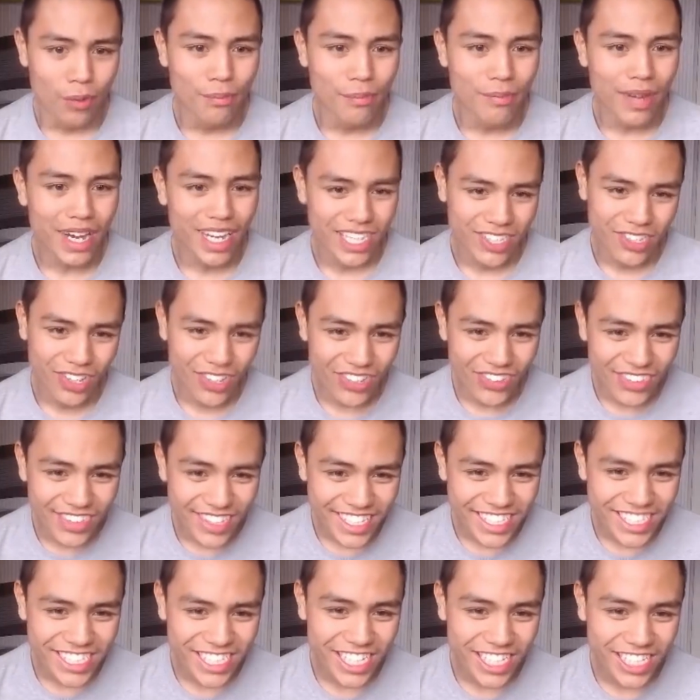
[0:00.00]
my
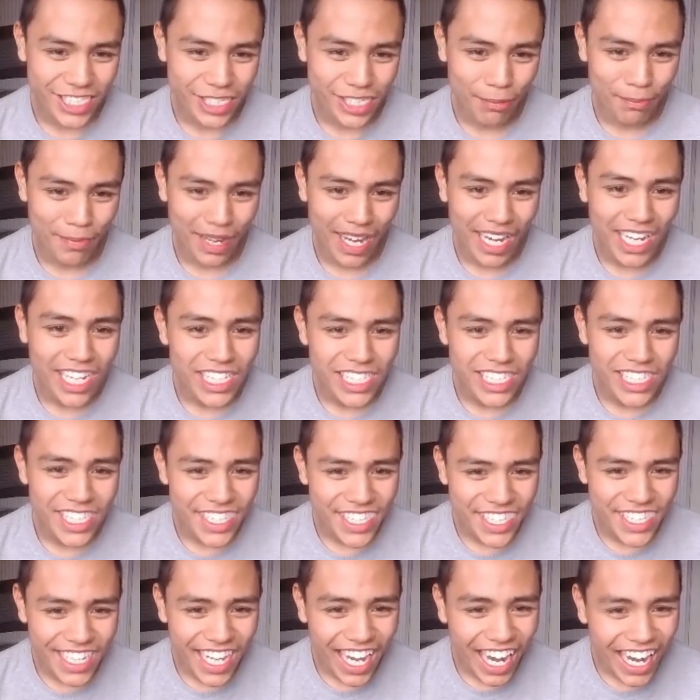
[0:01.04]
goodness, this is
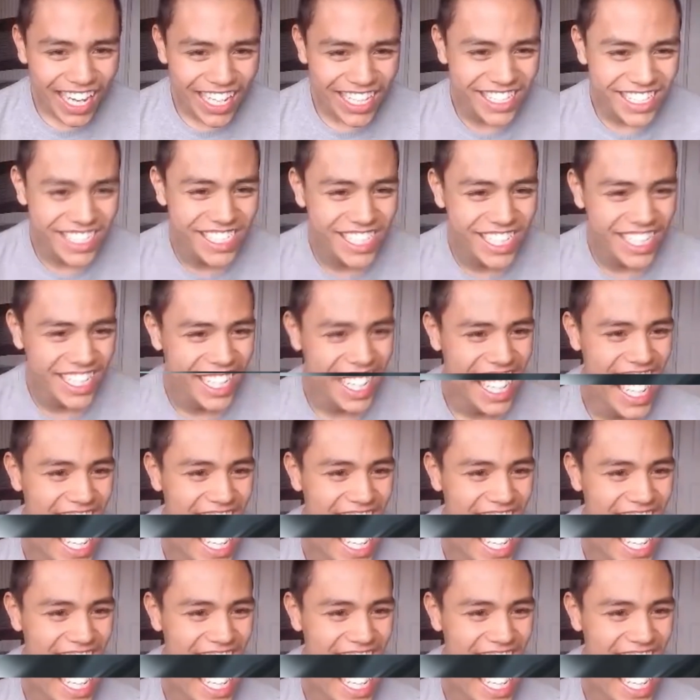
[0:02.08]
amazing, guys.